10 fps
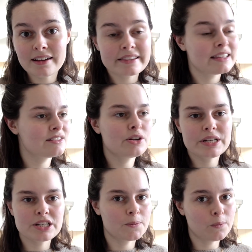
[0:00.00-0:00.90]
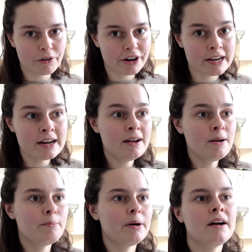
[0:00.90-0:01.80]
Like there's no need to worry,
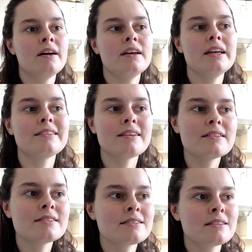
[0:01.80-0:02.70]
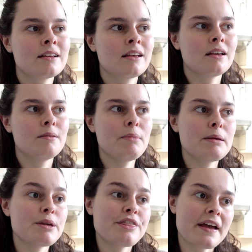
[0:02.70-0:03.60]
but it does
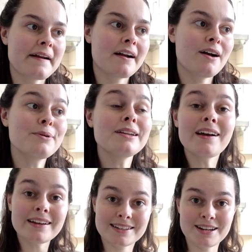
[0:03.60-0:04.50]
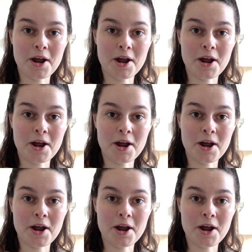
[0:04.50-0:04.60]
make me think I would like to